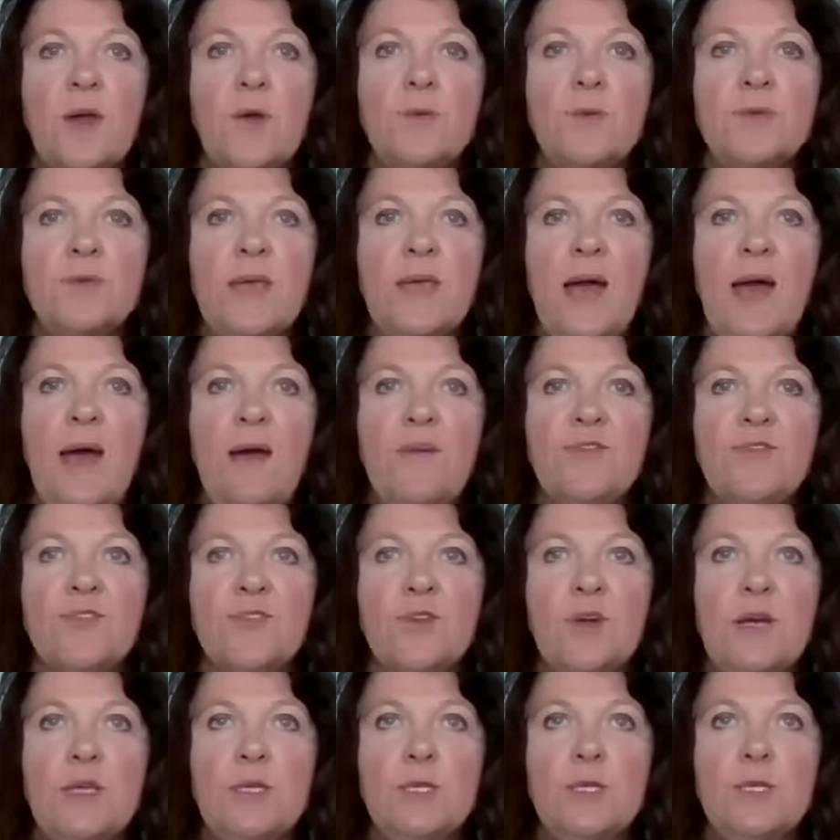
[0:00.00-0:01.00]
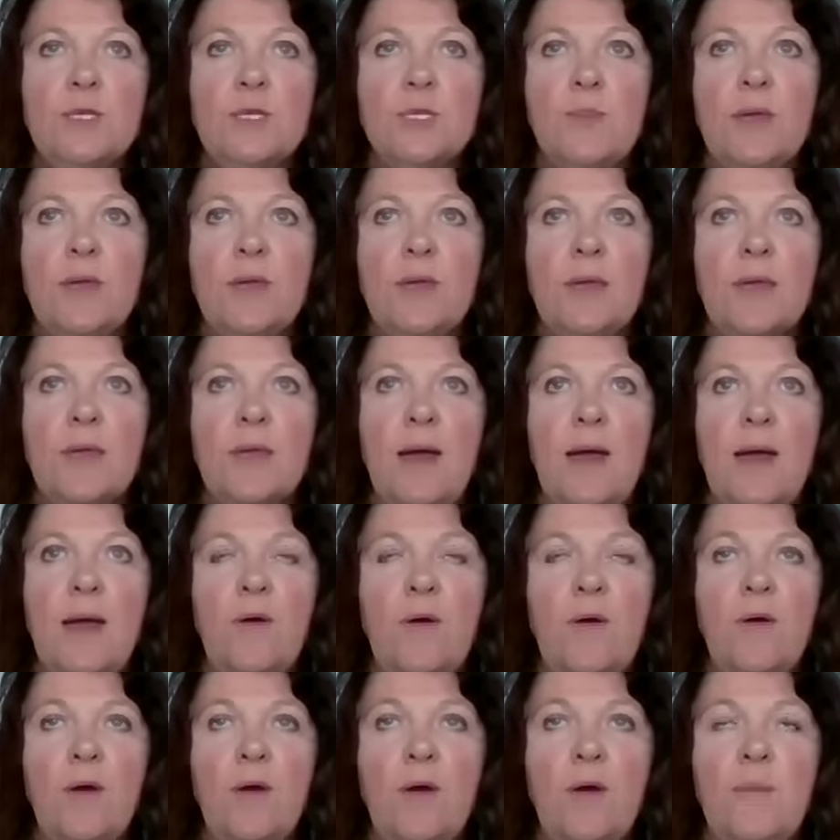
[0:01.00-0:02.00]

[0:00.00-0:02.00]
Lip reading: those that have tried to speak out,